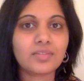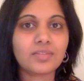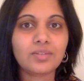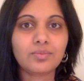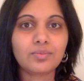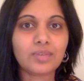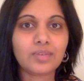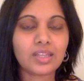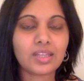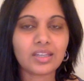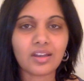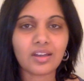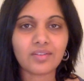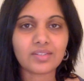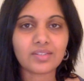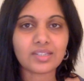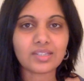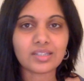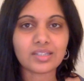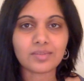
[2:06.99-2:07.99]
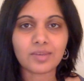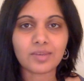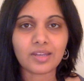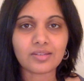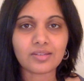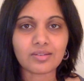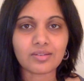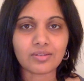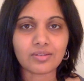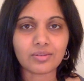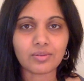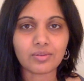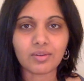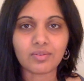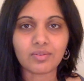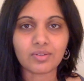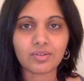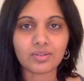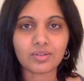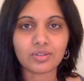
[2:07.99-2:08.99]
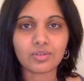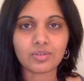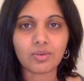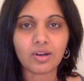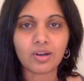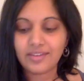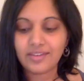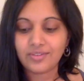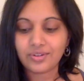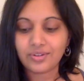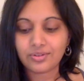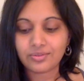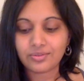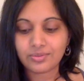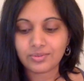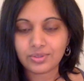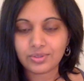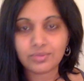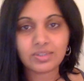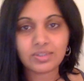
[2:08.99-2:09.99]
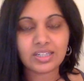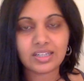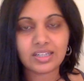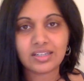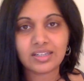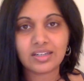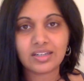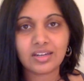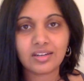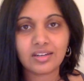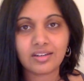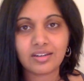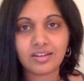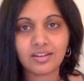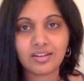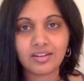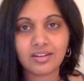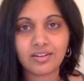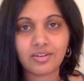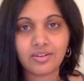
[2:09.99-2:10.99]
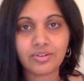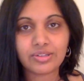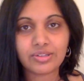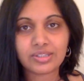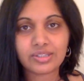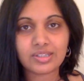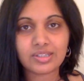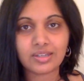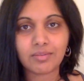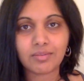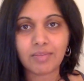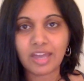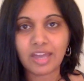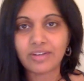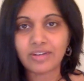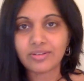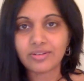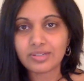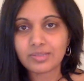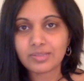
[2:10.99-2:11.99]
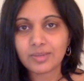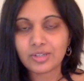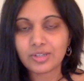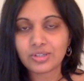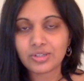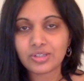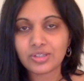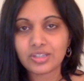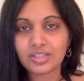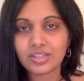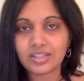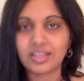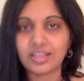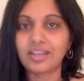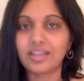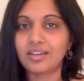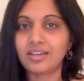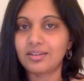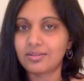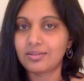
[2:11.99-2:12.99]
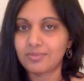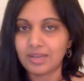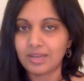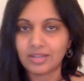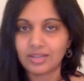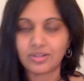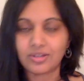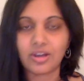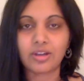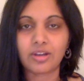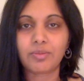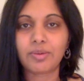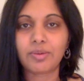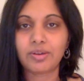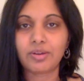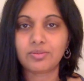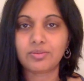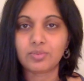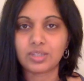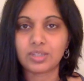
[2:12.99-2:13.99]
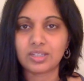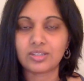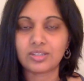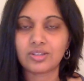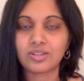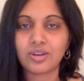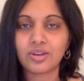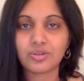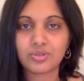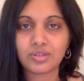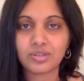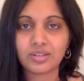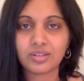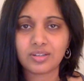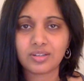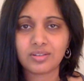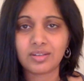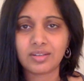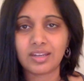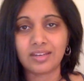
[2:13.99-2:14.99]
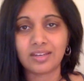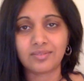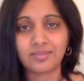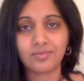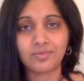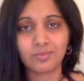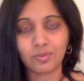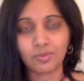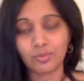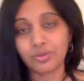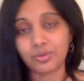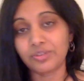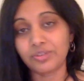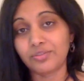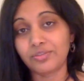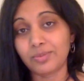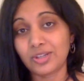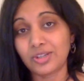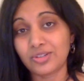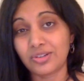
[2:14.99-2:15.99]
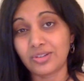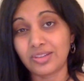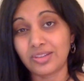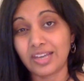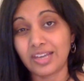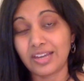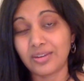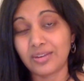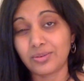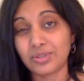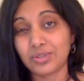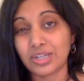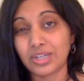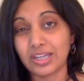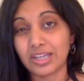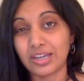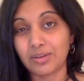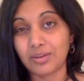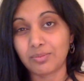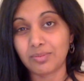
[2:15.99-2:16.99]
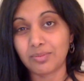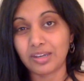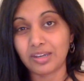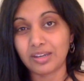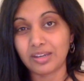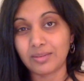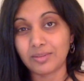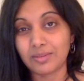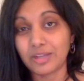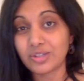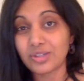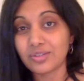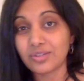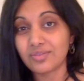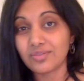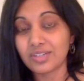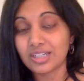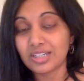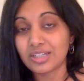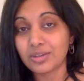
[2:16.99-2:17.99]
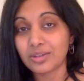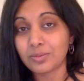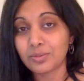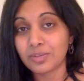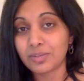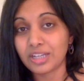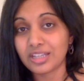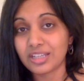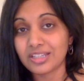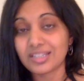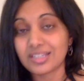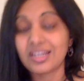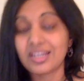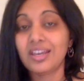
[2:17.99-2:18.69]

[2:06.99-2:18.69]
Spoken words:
It really obviously depends on whoever you are. If you're doing it in a holistic manner, especially, like I talk about within Tantra, and for more information on that, go check out my pleasure video playlist,